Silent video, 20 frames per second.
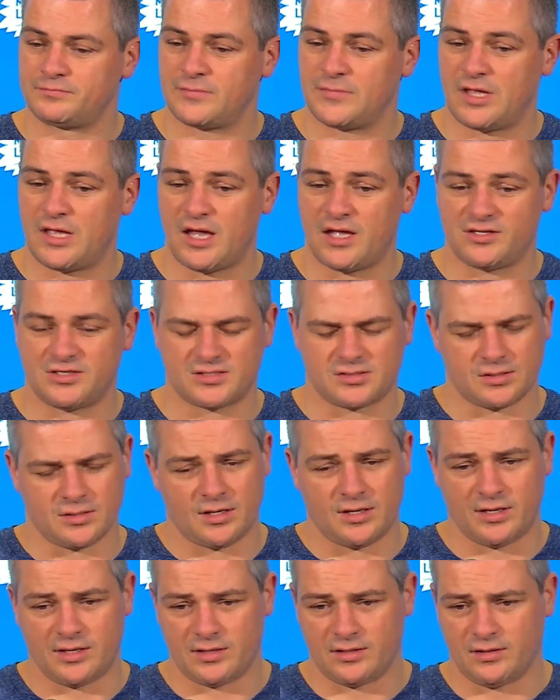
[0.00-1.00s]
Yeah, just a
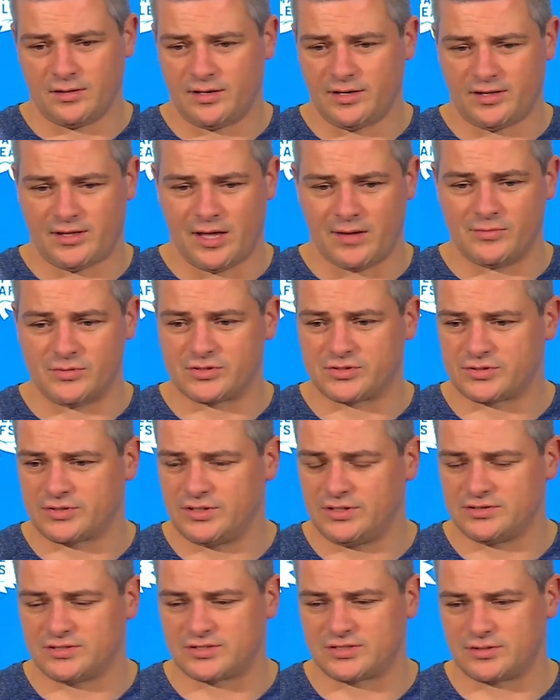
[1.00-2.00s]
lot of
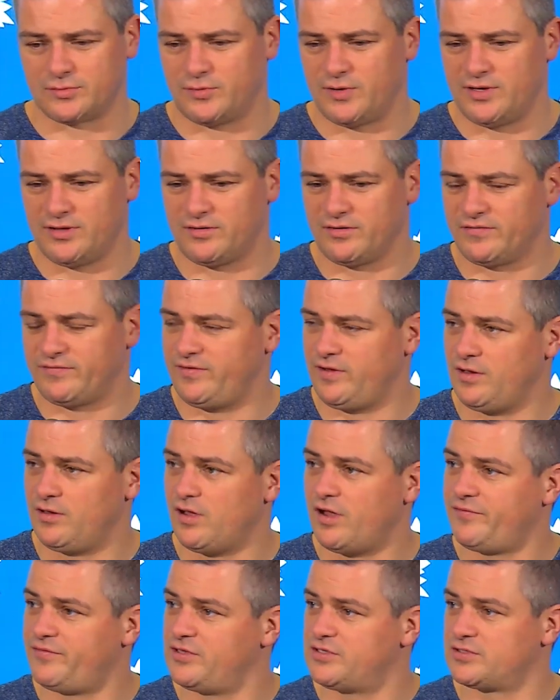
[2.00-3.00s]
chemistry, just the way they're
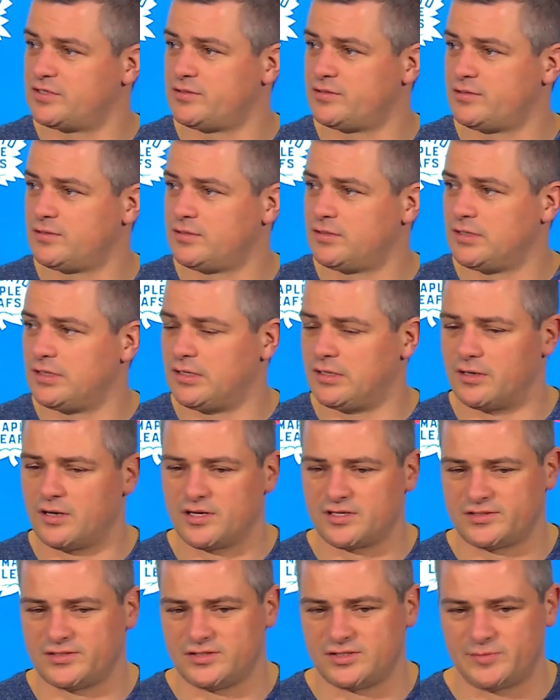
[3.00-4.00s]
feeding off each other. I think
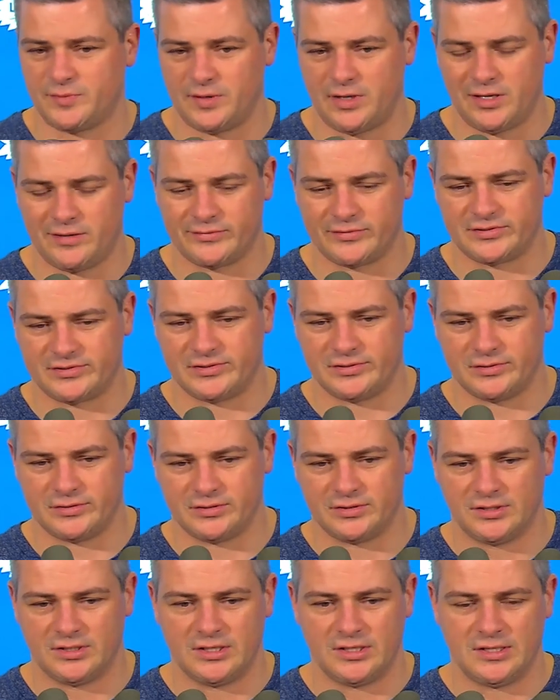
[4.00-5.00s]
Auston's been able to,